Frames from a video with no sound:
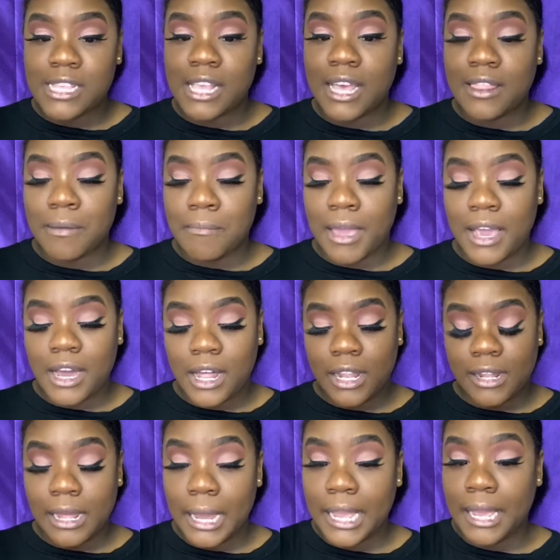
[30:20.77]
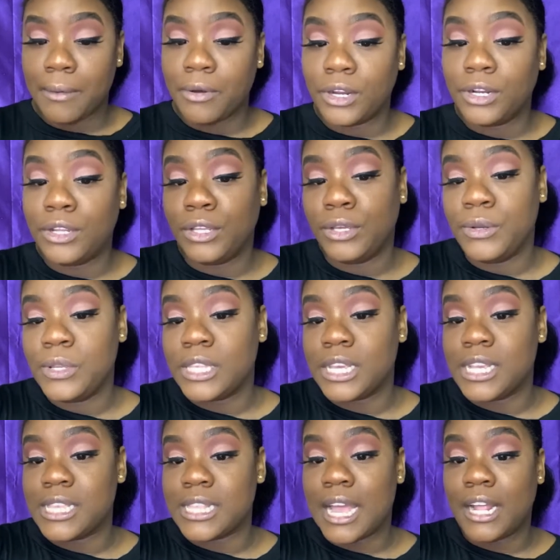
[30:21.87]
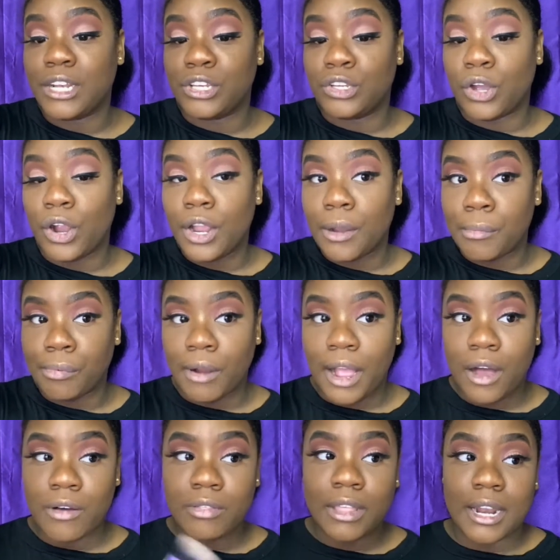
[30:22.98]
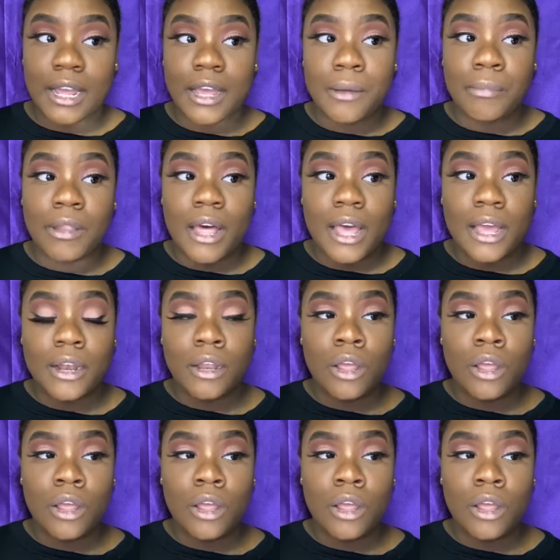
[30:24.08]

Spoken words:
And the main color that I am gonna use is that dark brown that I applied